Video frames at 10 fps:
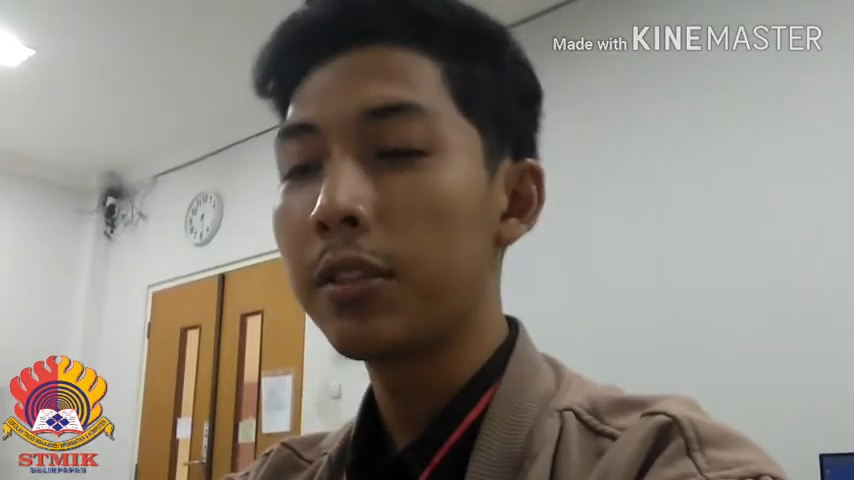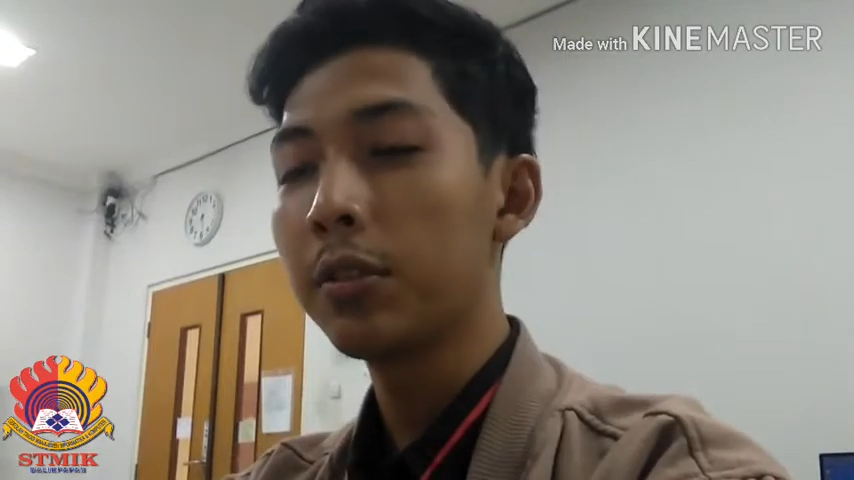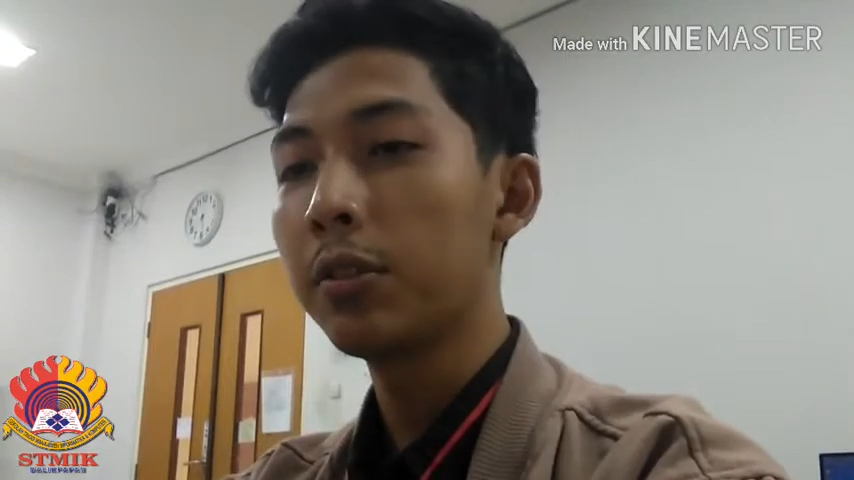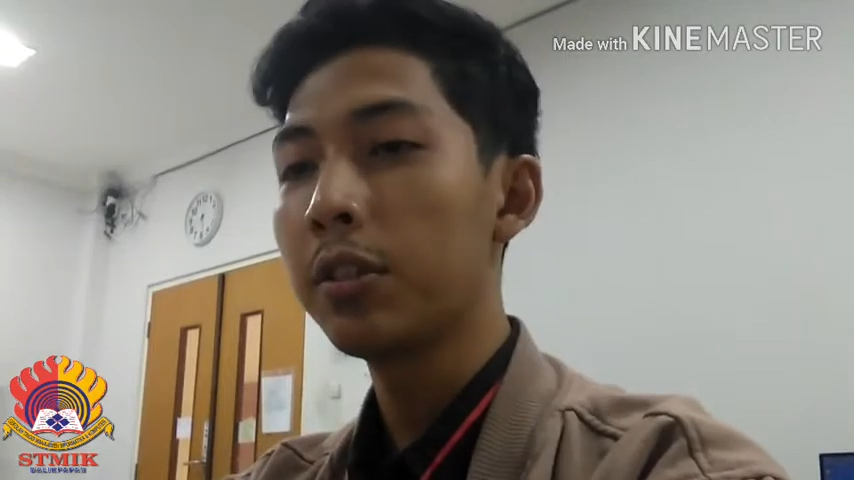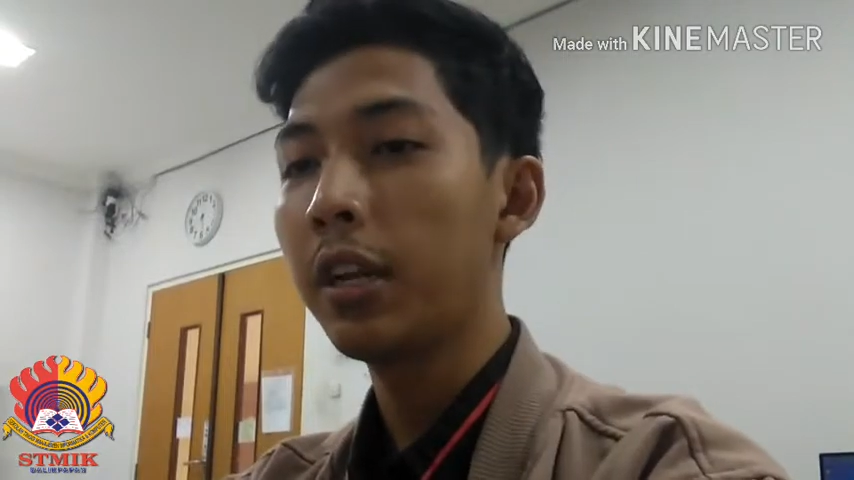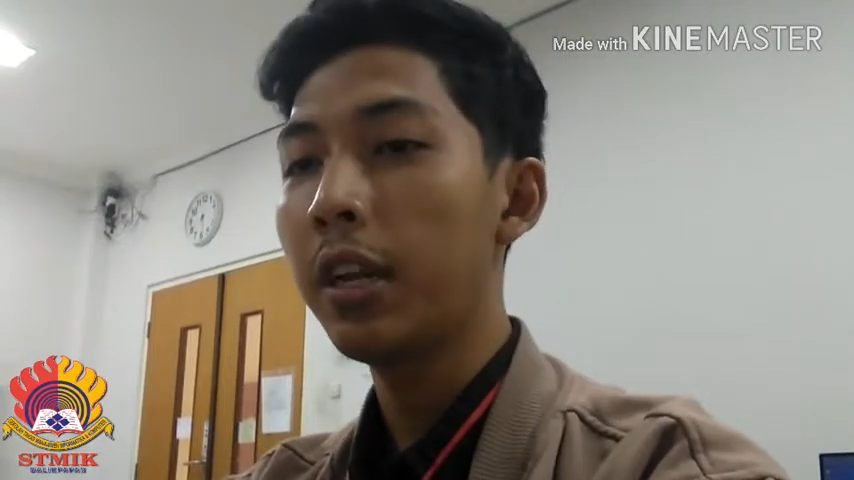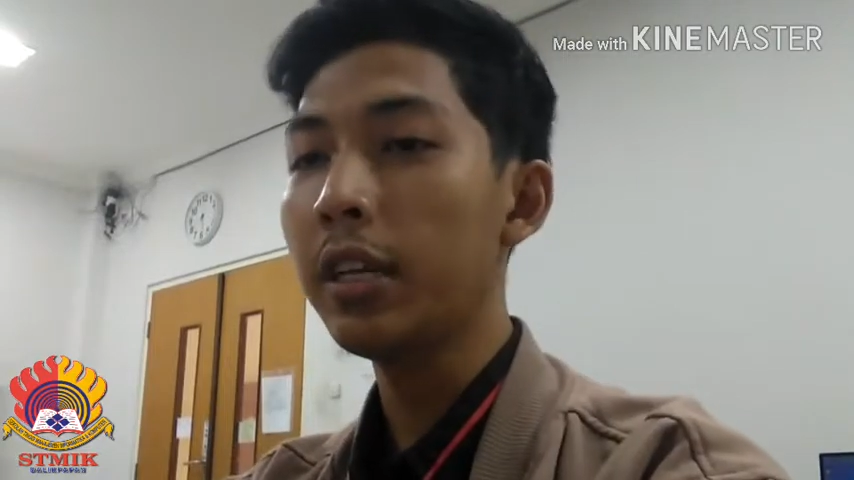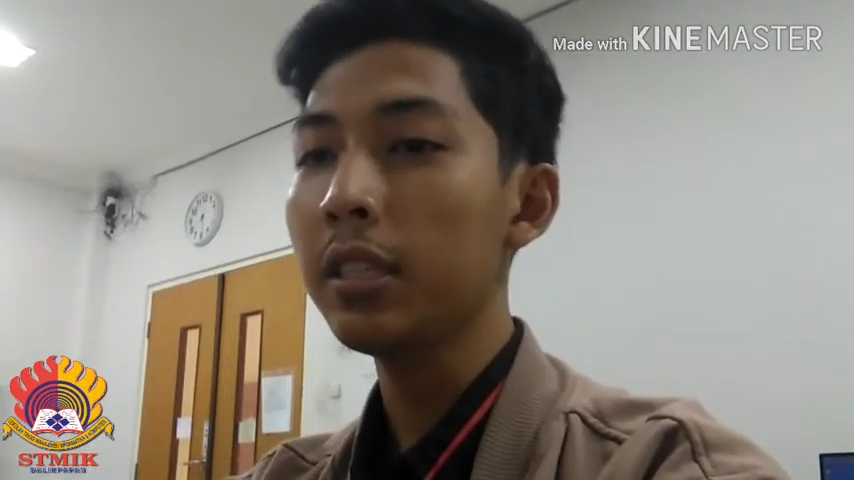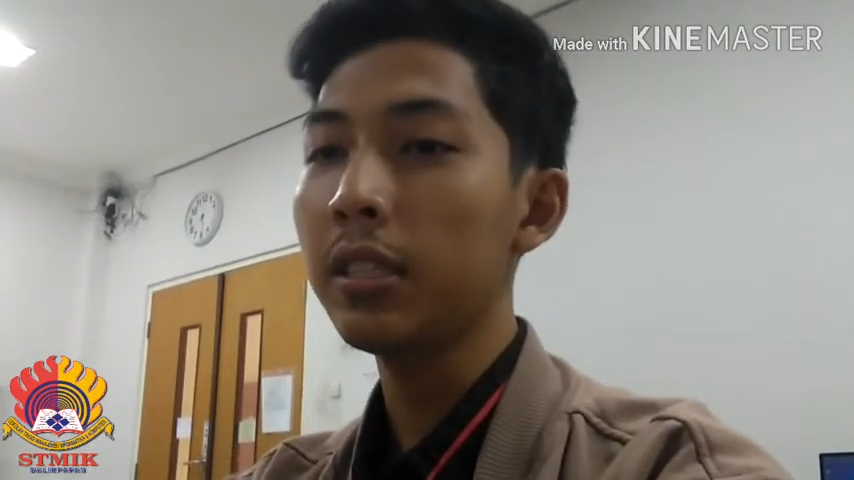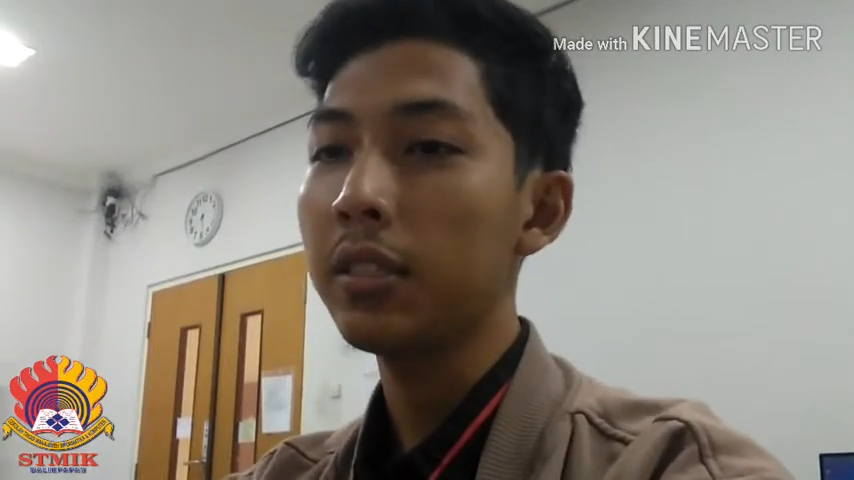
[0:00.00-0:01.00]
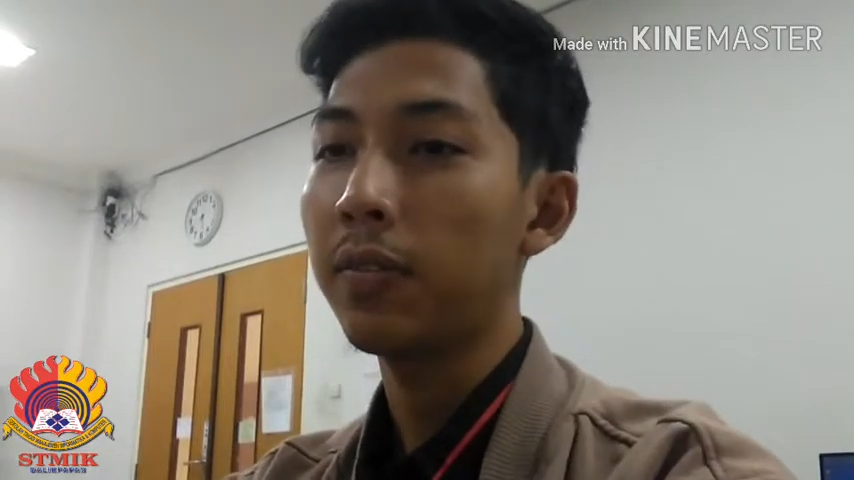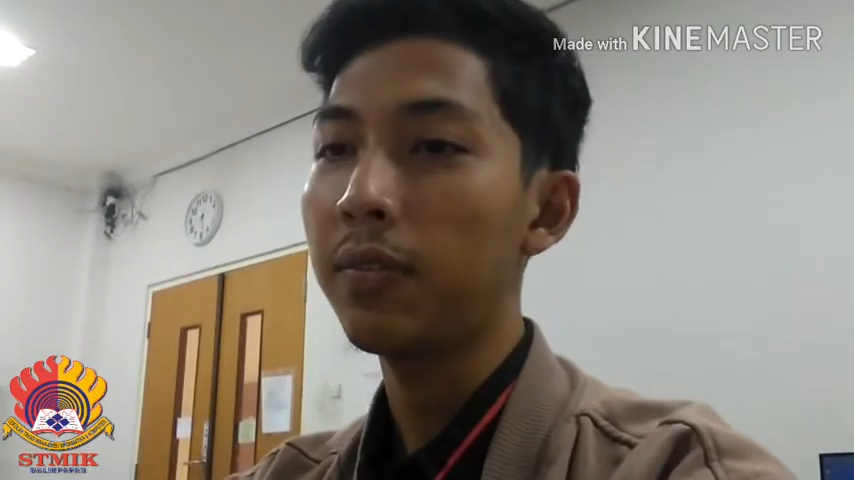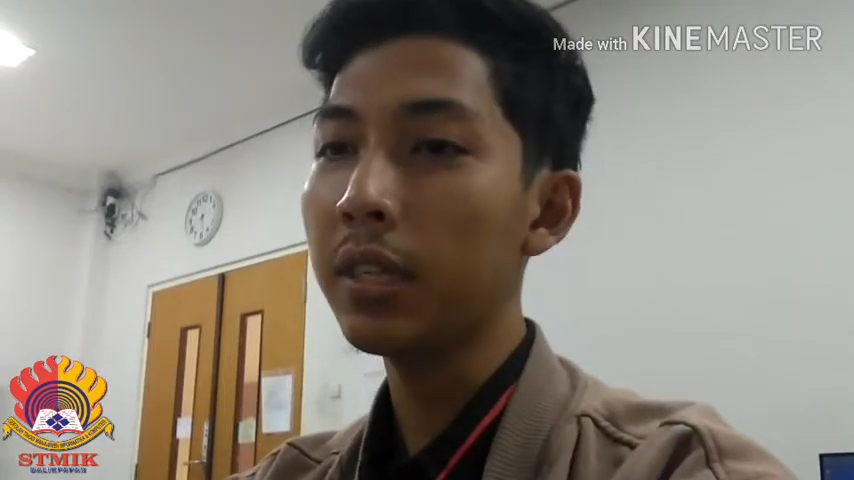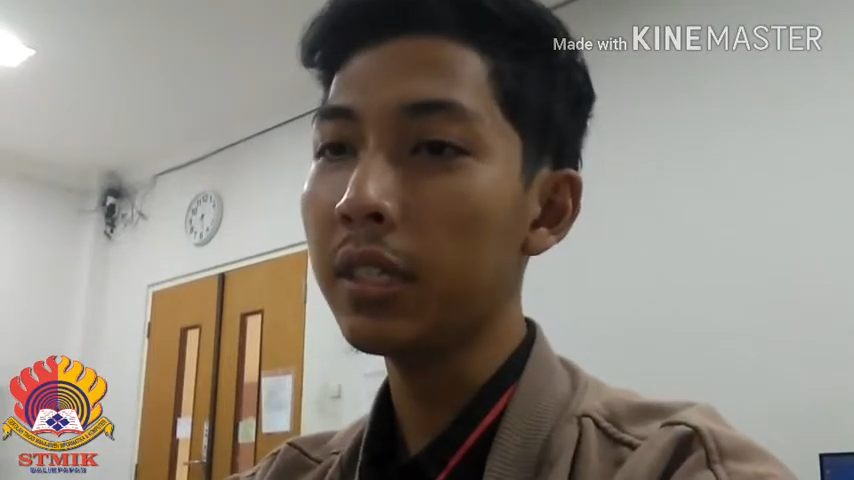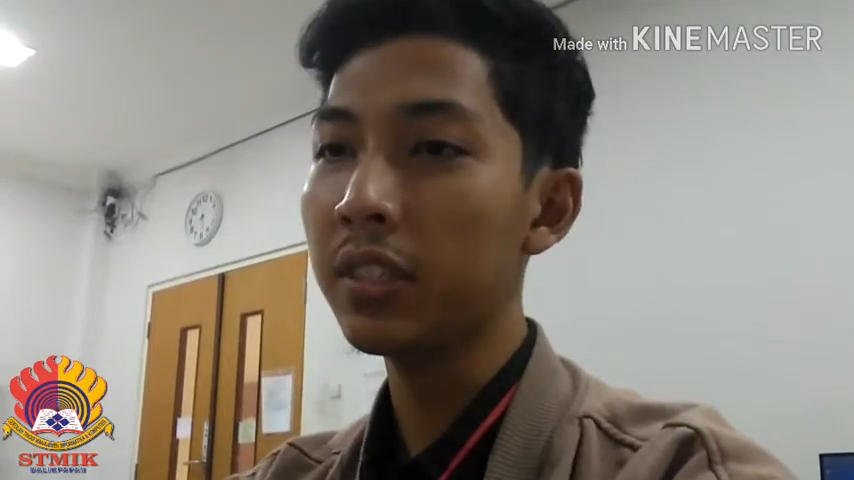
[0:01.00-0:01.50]
to the next, the
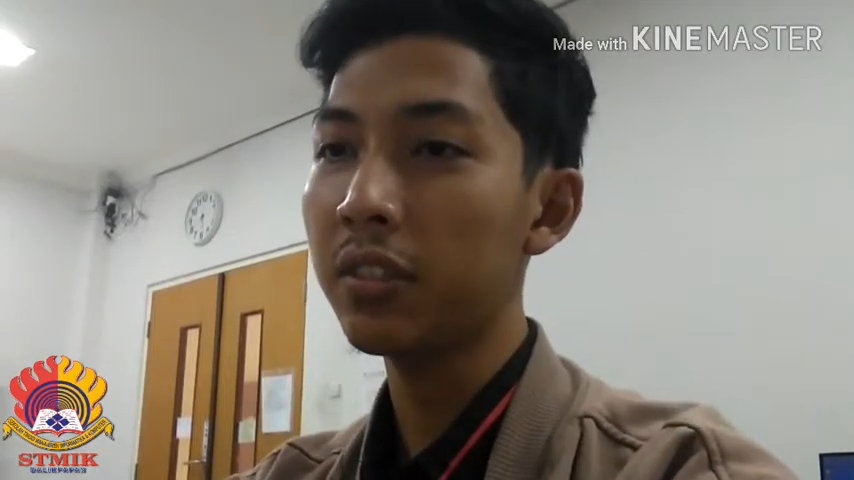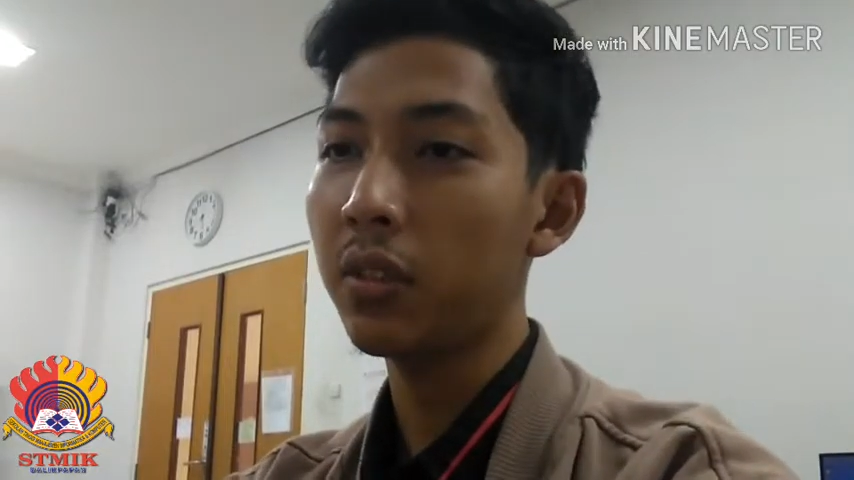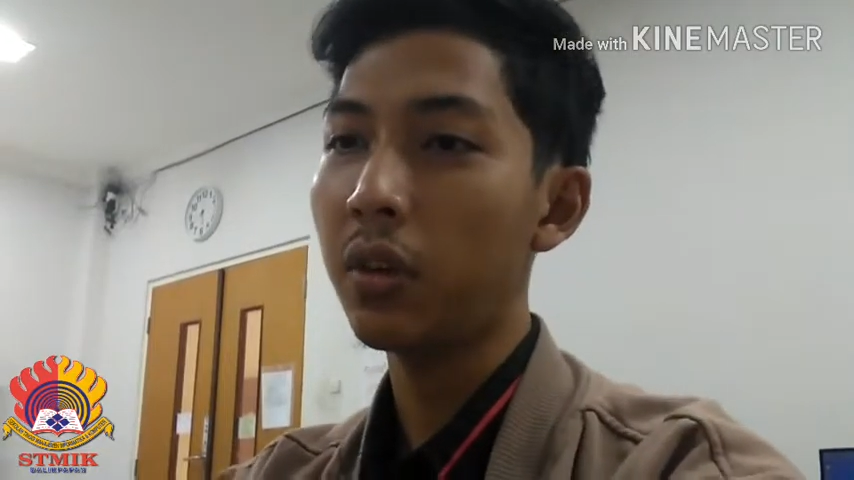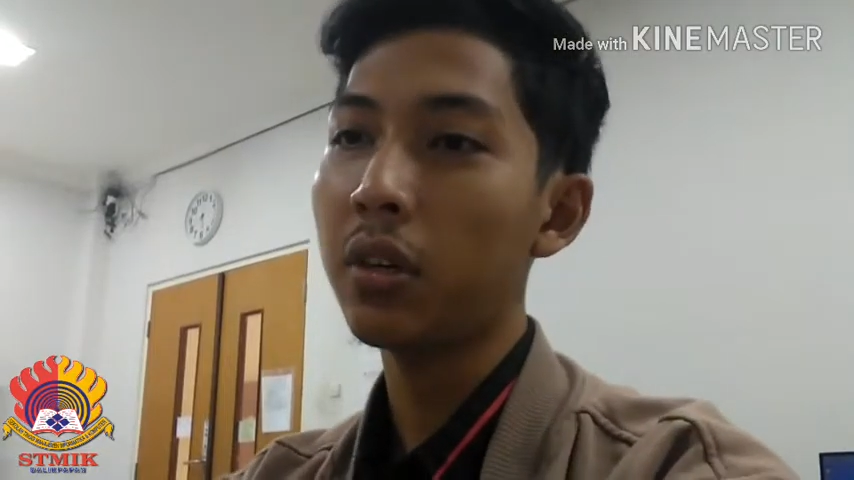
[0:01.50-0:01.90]
first